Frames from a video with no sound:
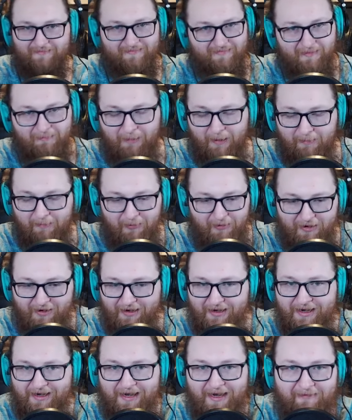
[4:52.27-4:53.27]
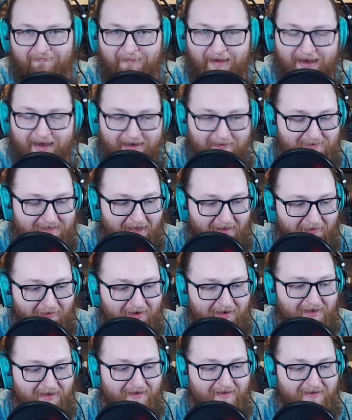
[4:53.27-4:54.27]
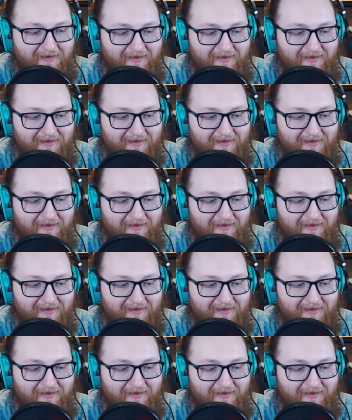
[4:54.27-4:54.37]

People are gonna need it, man. I'm telling you.